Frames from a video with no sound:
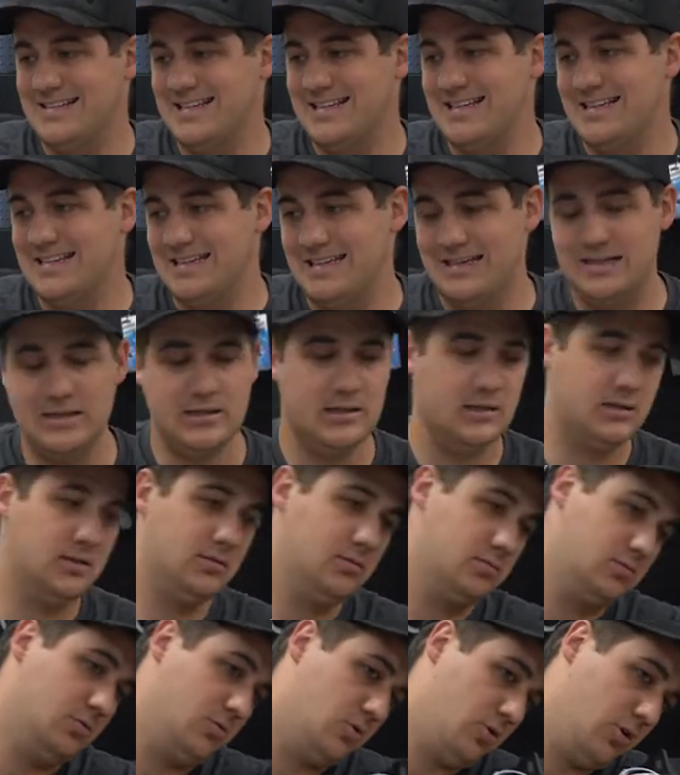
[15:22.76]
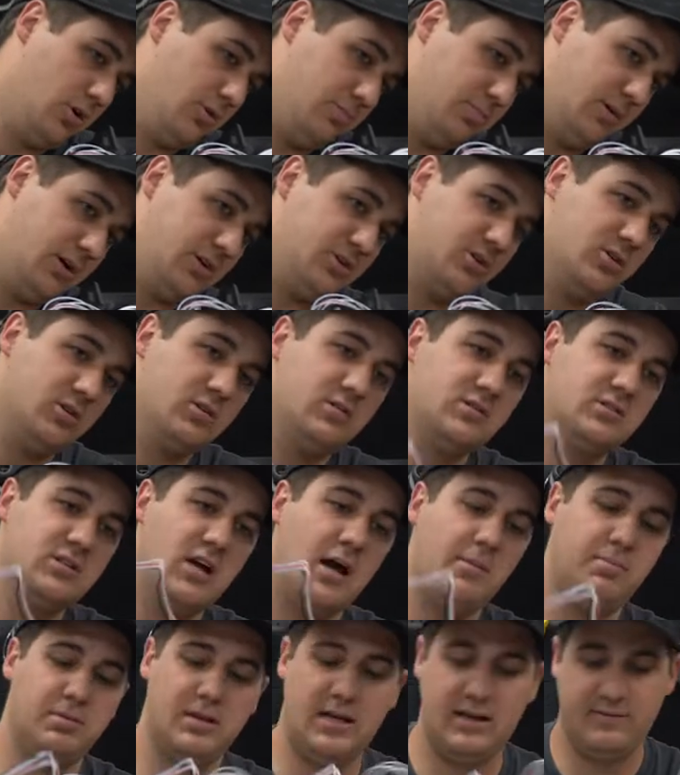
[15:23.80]
D. Oil pressure,
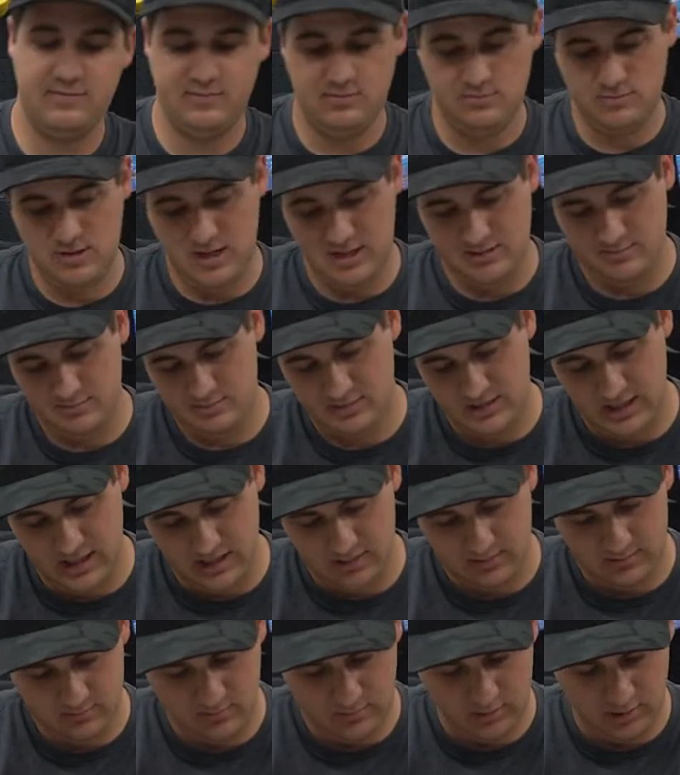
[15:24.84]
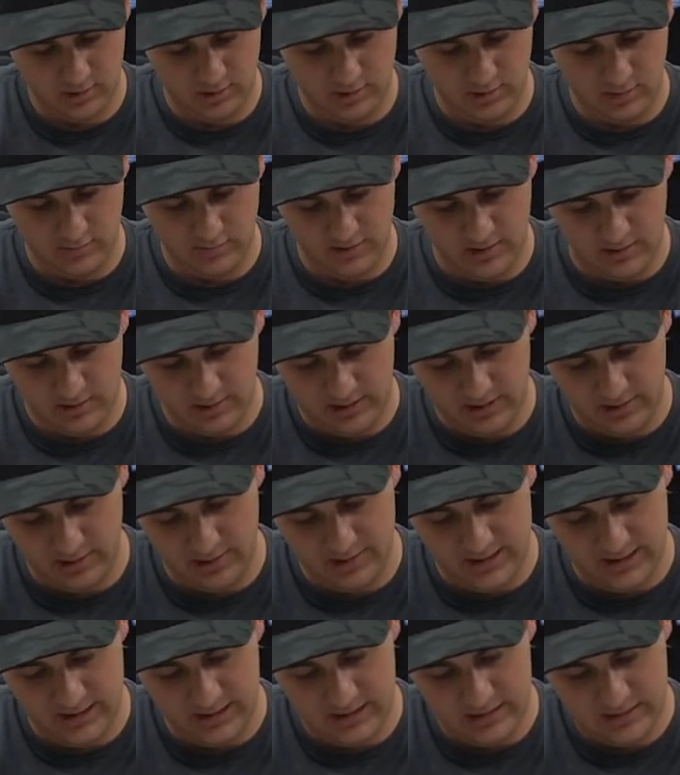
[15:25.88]
top left, right? Okay, we're gonna go over here to letter
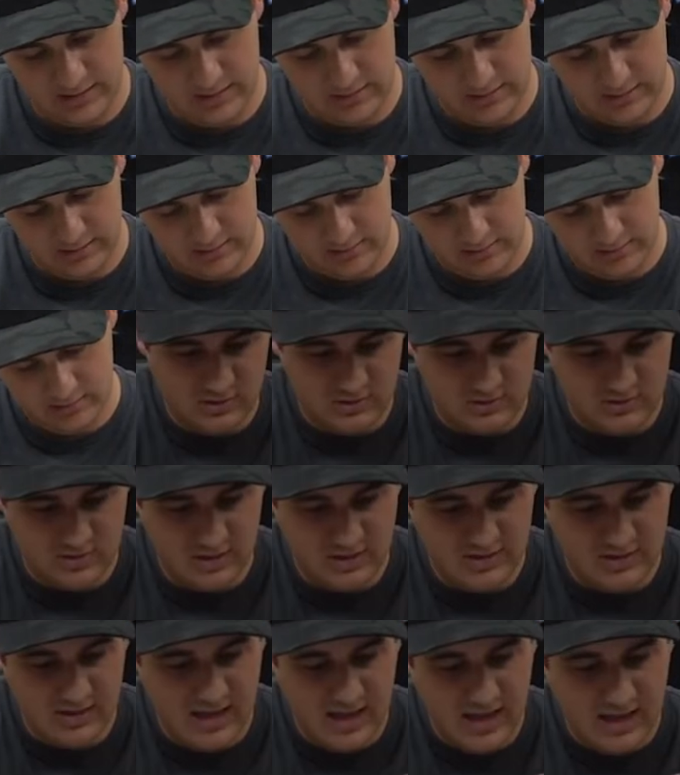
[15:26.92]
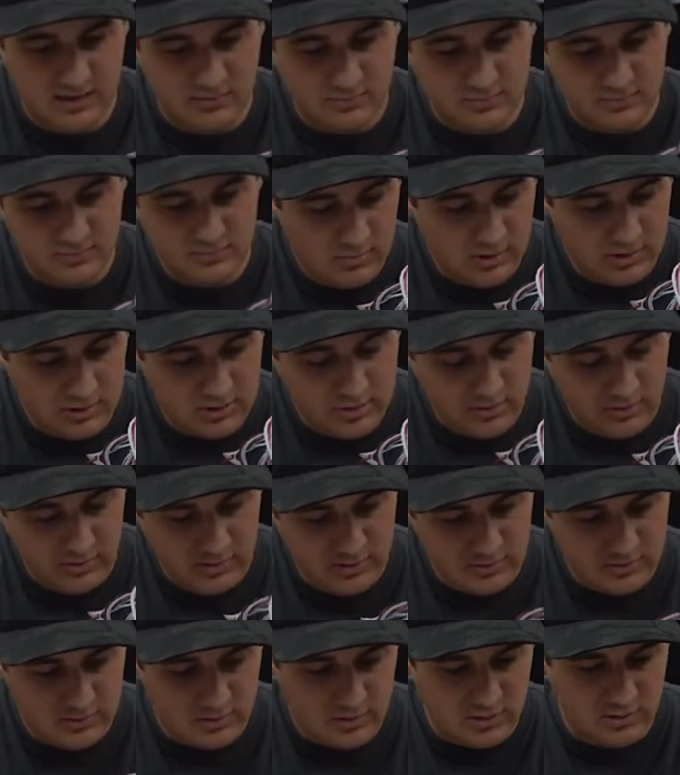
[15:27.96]
D, just like that. Make sure
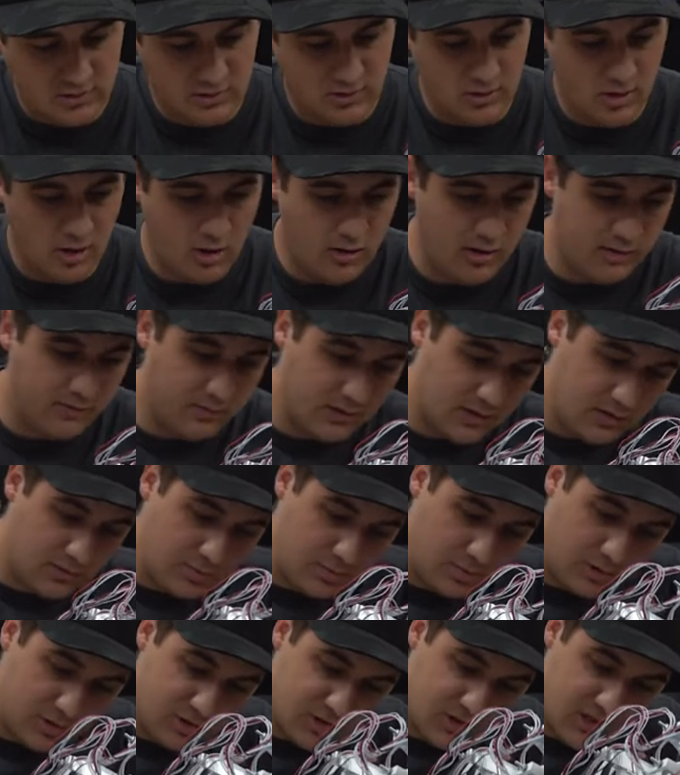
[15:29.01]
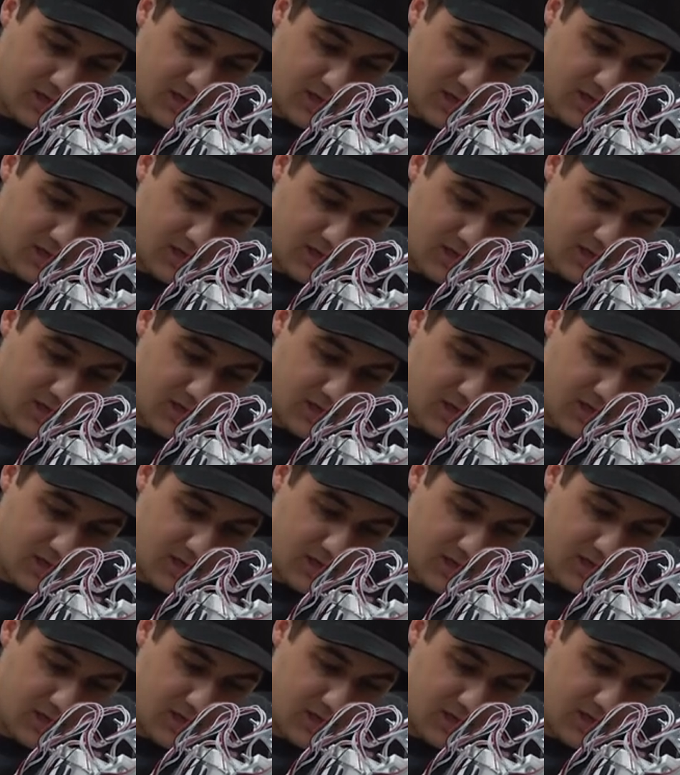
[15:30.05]
everything's good to go, everything's pushed